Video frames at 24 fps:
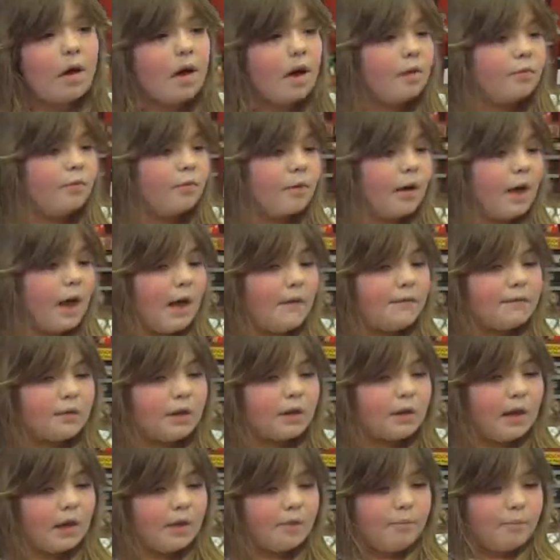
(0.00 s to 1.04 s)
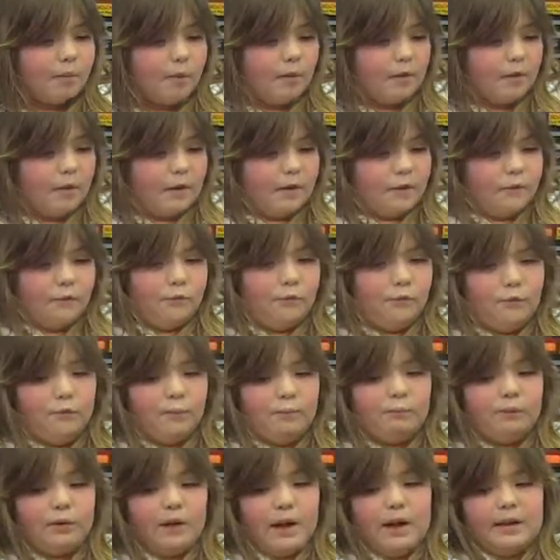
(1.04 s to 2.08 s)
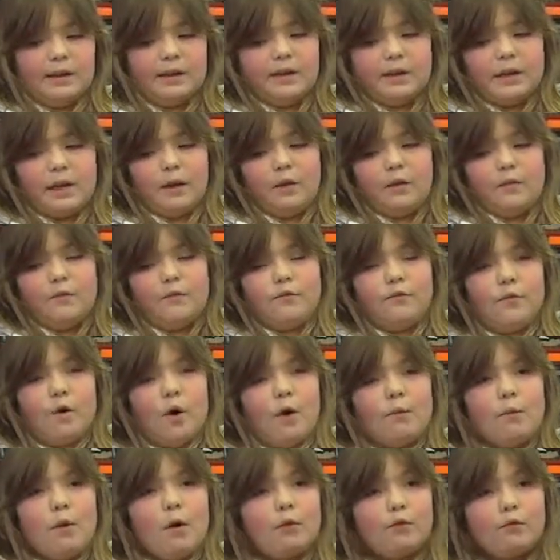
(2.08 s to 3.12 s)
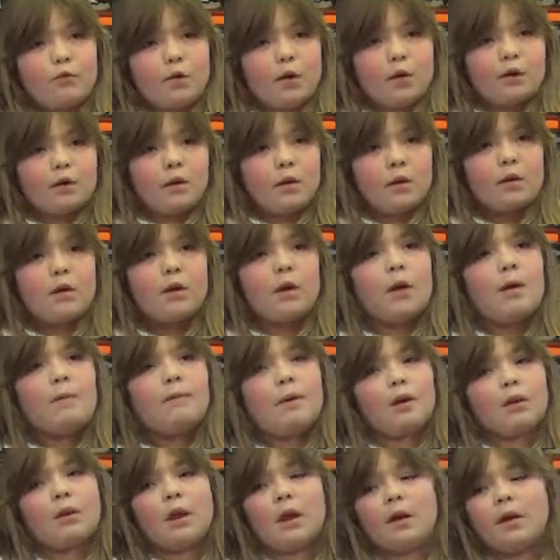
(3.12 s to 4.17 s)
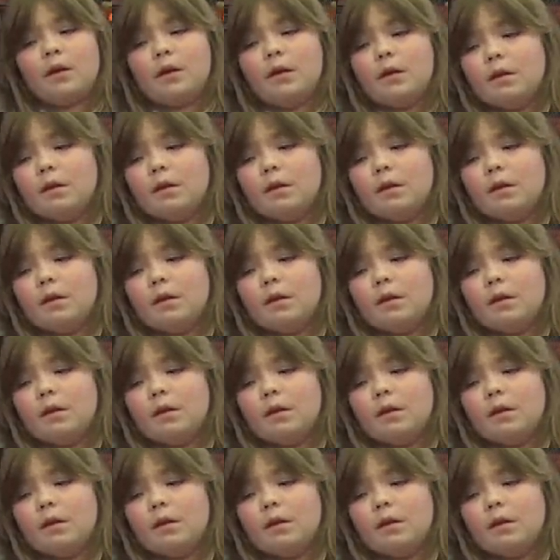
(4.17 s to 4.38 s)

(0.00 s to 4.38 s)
And we have to put plastic foam over it, but then